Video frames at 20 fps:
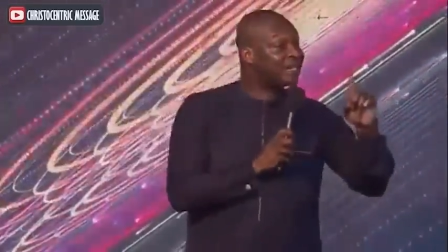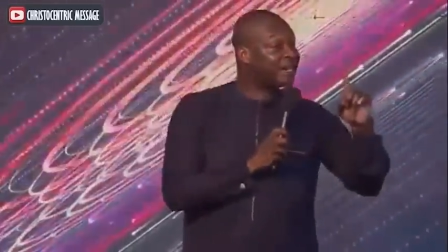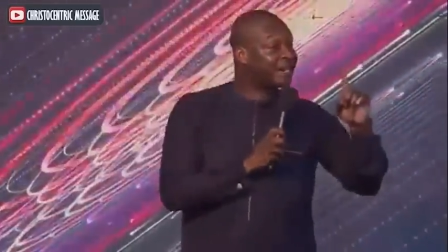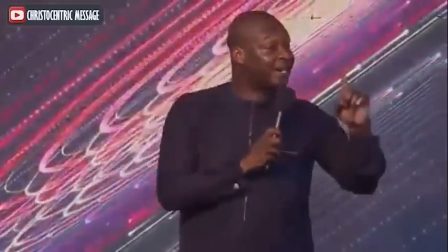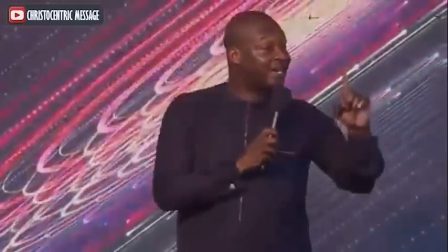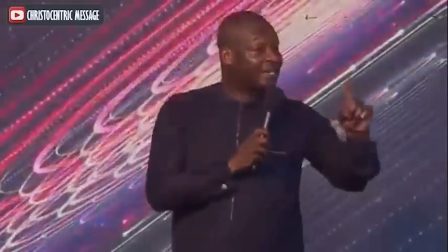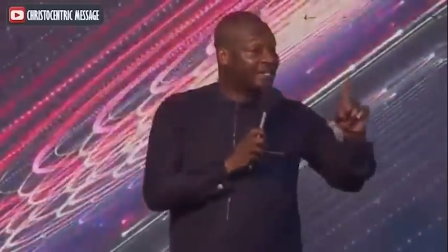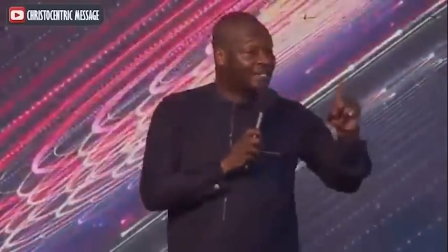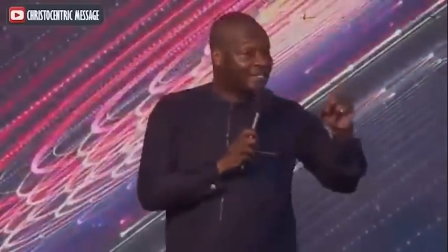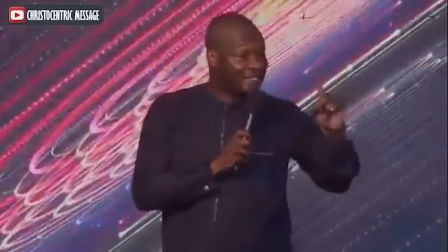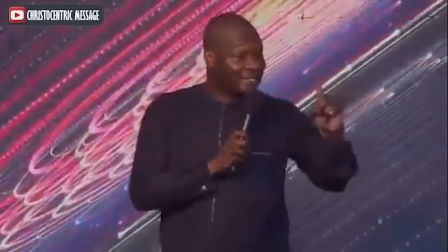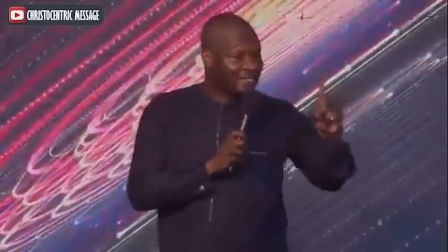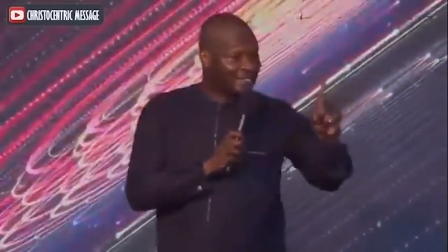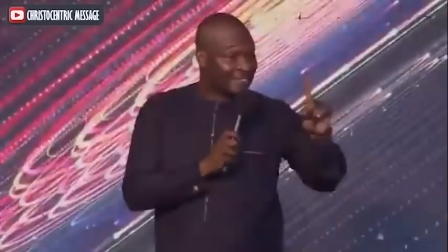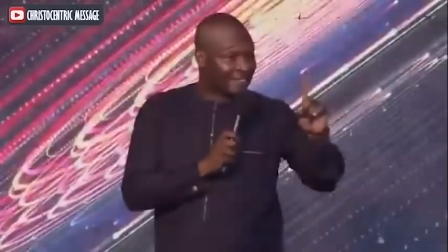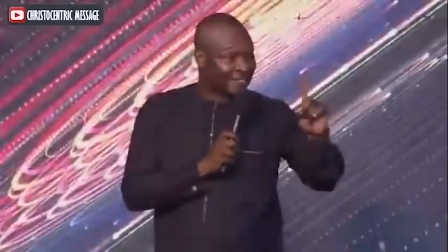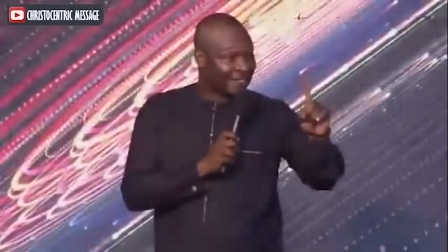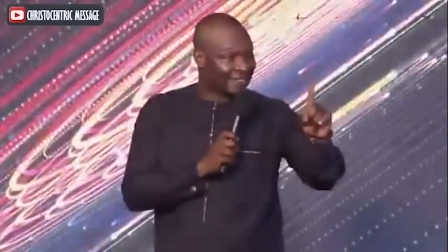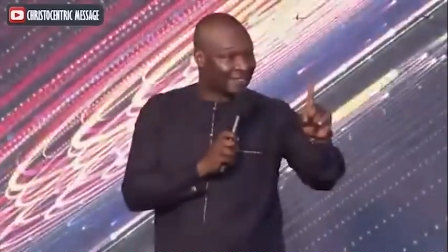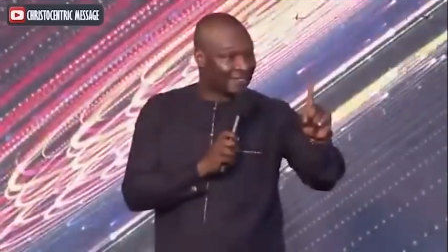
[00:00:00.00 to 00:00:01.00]
a rainy
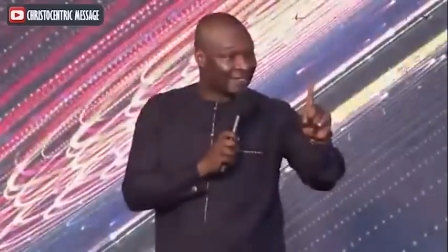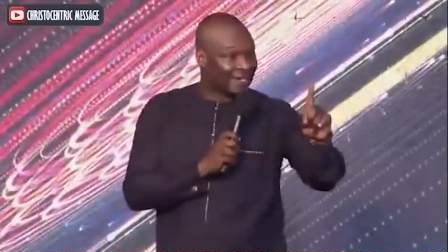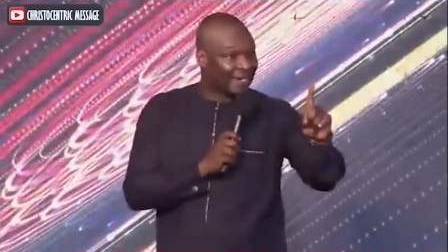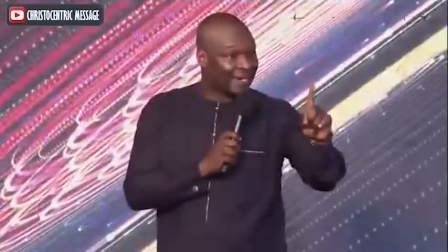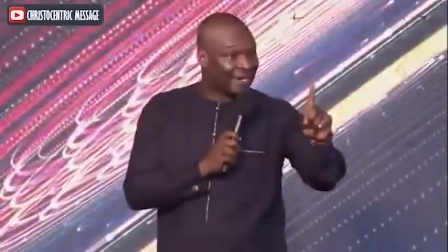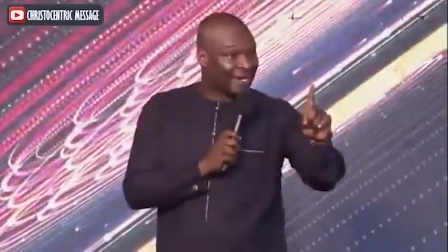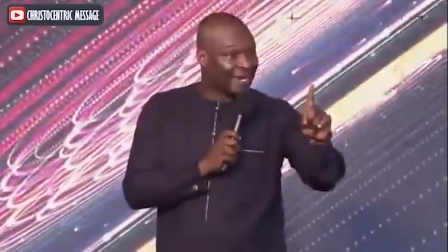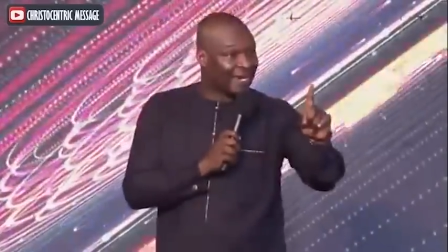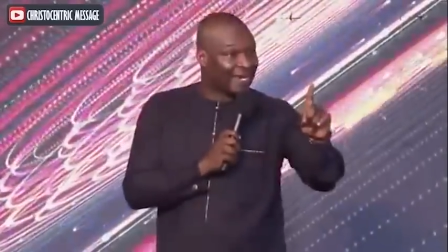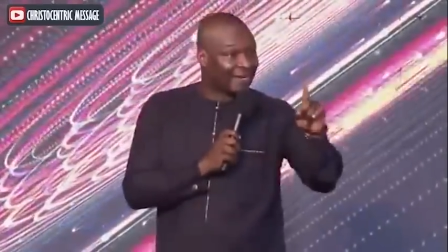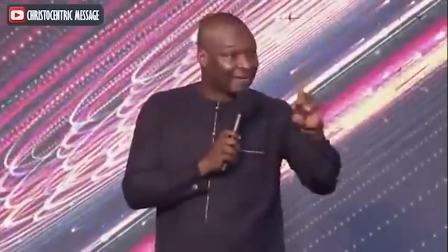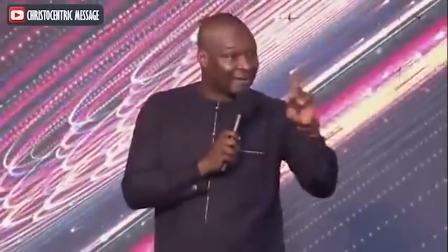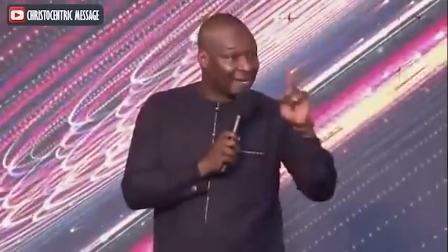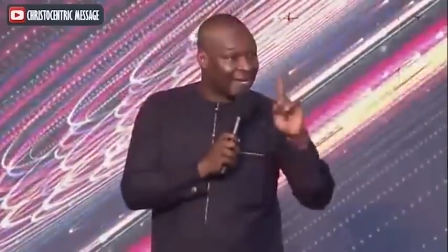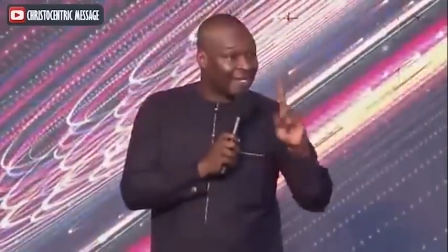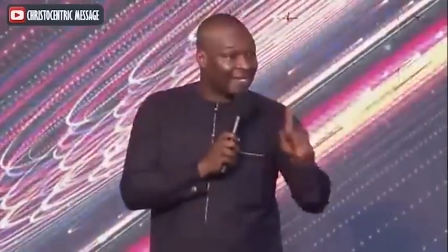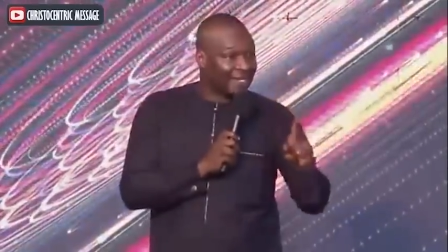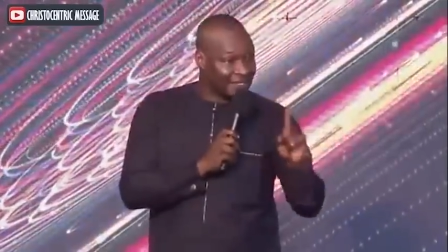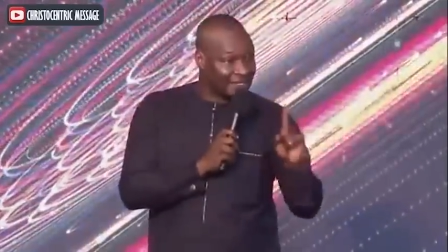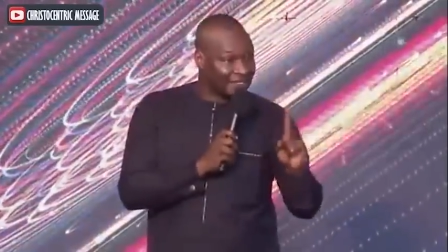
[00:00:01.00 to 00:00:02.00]
season, a
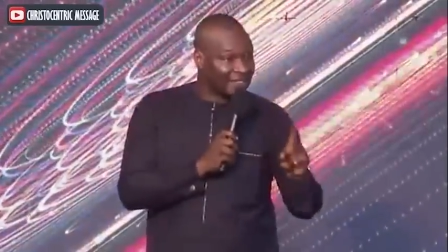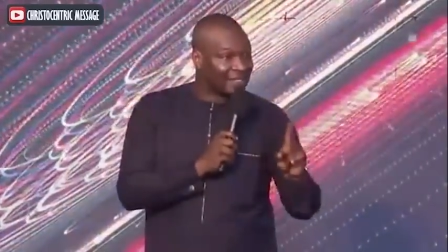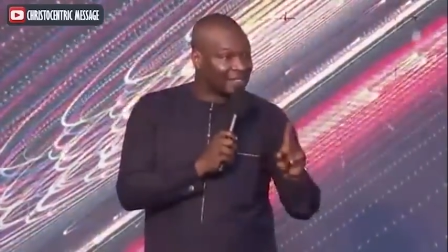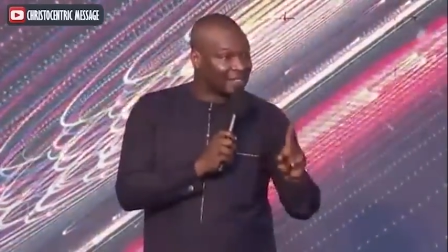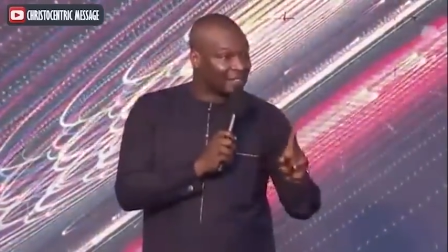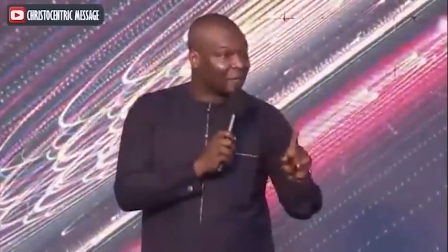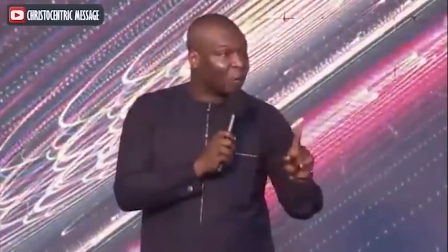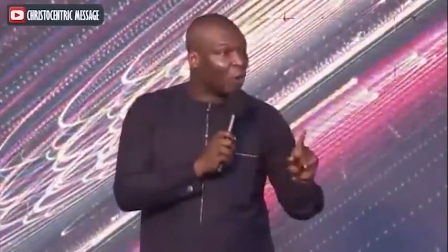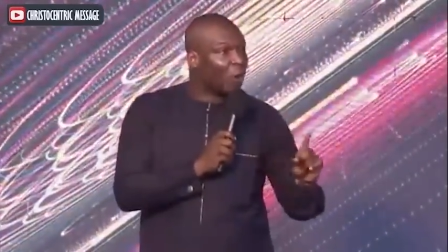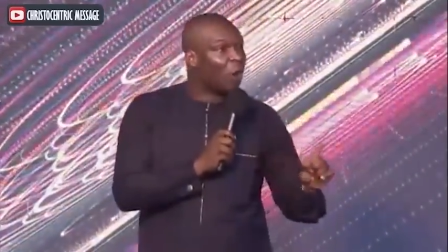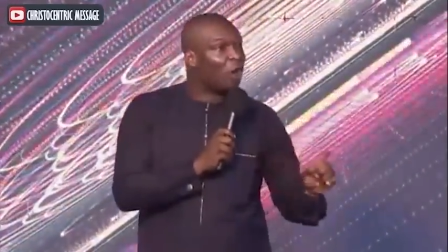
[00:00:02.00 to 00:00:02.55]
rainy season